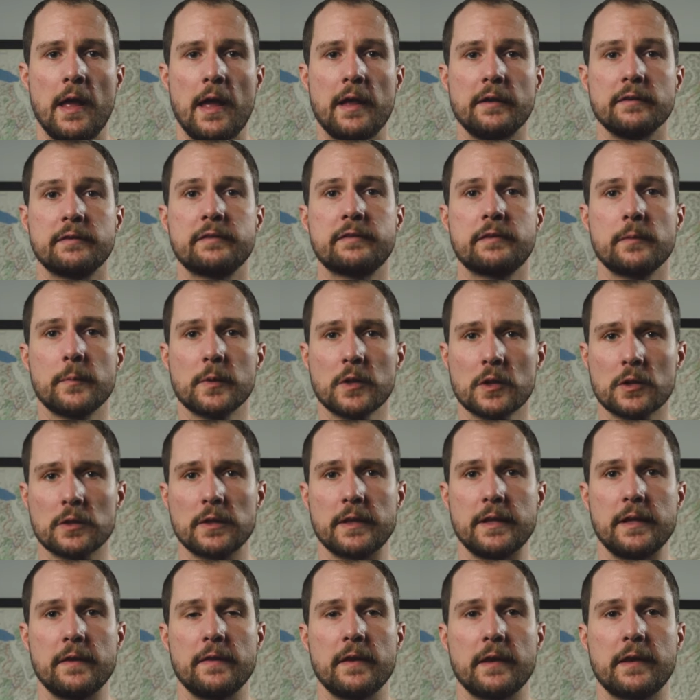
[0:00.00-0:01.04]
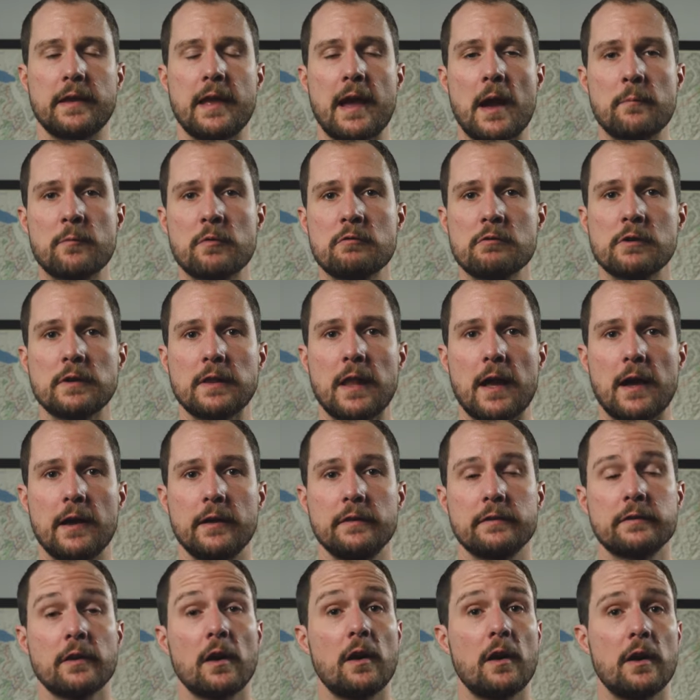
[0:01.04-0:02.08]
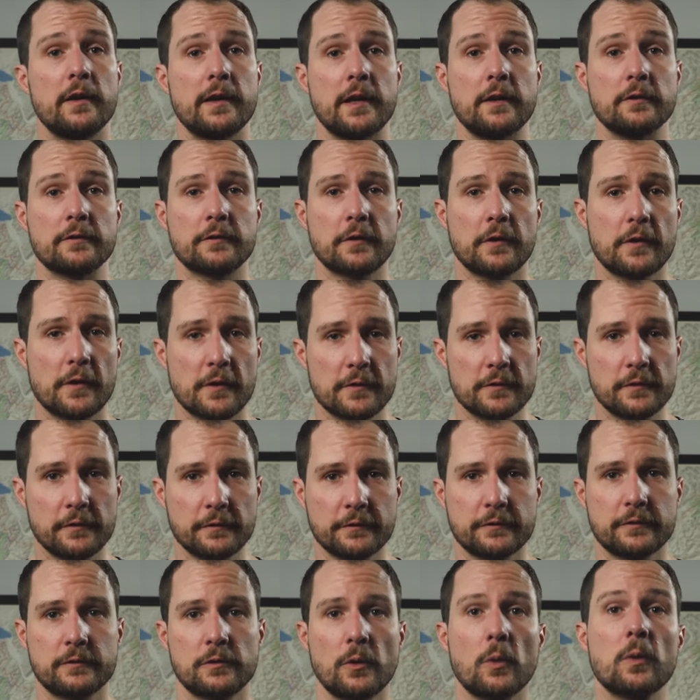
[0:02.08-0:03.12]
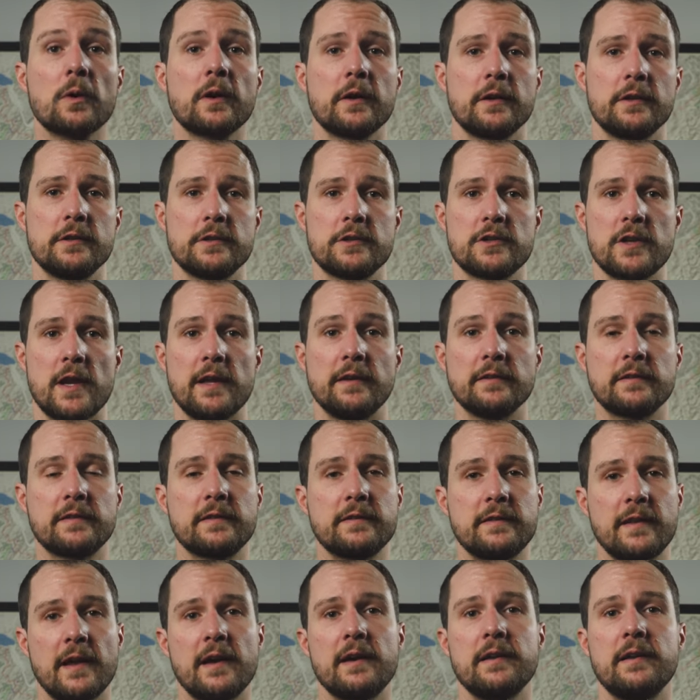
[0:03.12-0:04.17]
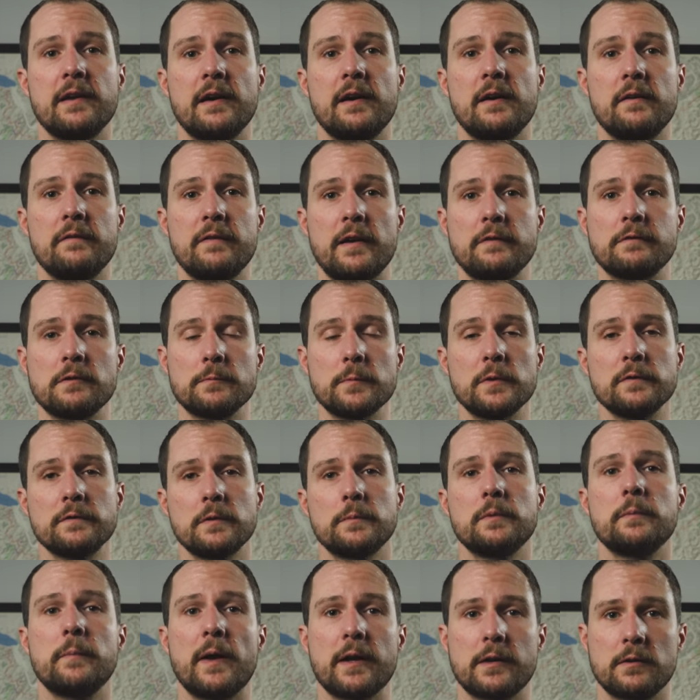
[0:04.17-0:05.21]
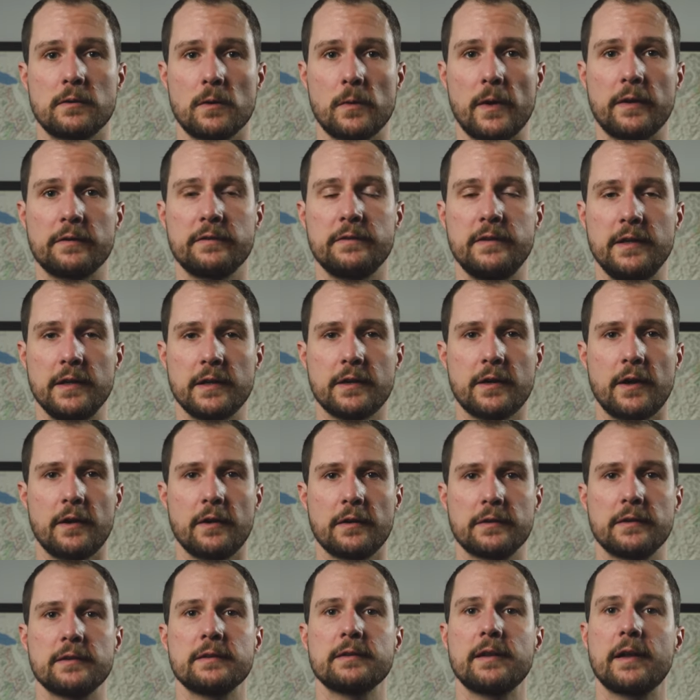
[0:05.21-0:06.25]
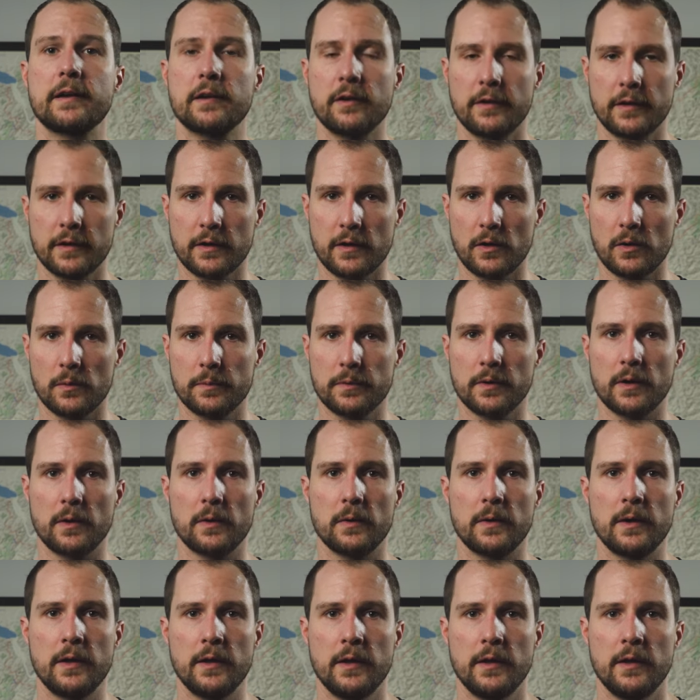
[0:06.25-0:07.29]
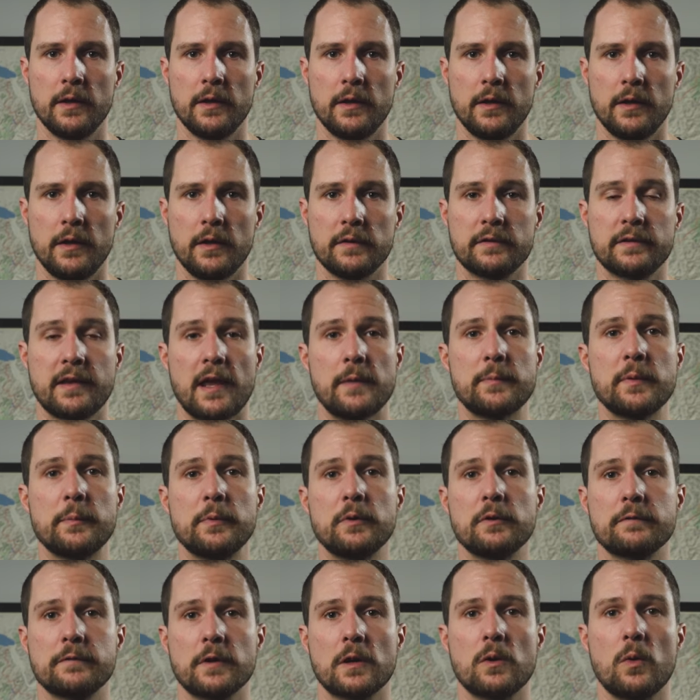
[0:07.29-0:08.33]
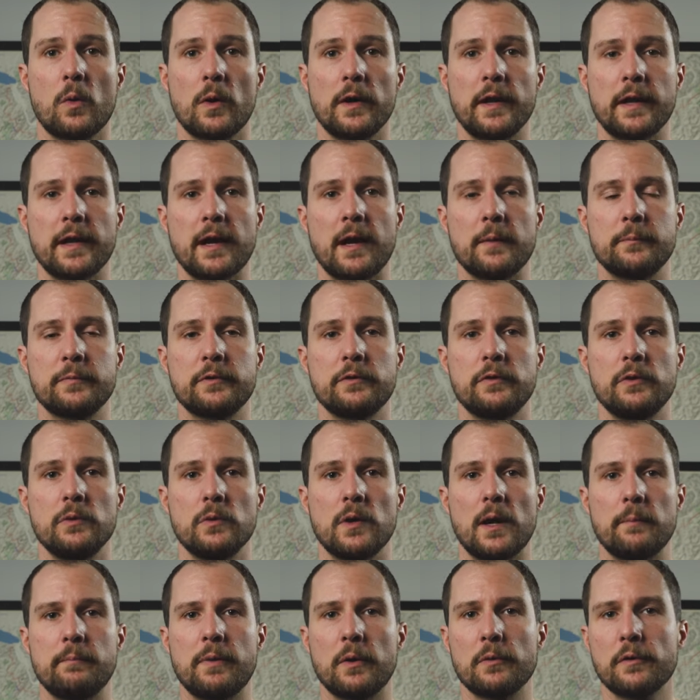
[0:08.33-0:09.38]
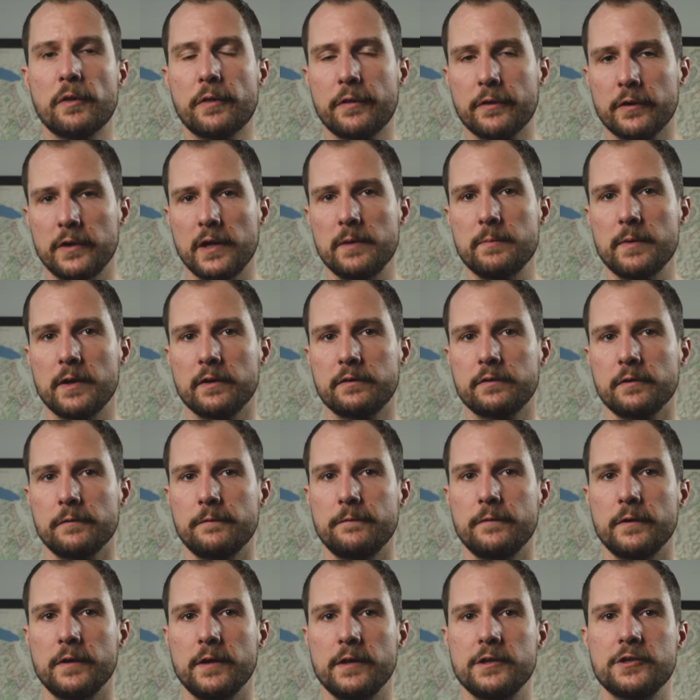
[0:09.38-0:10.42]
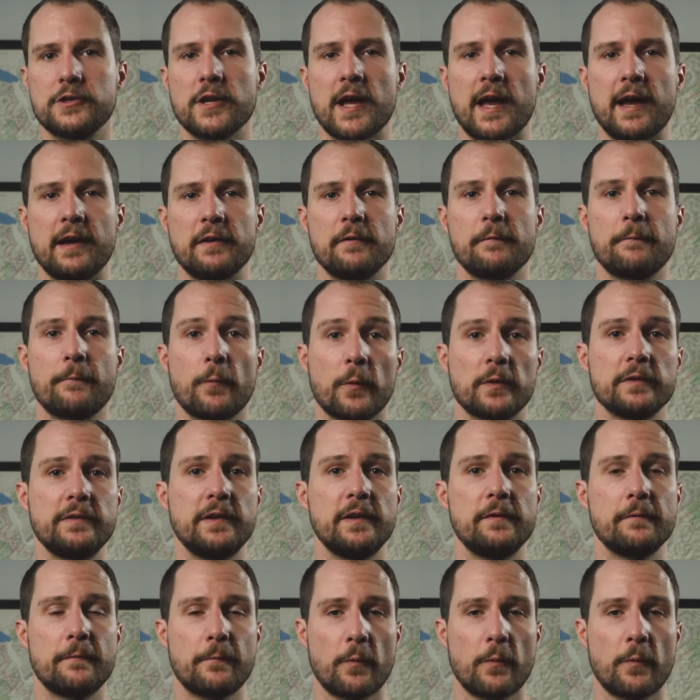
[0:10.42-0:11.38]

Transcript: And similarly, the camera relies on internal storage instead of a removable micro S D card like on a GoPro. It's capable of recording up to about thirty minutes of footage at fourteen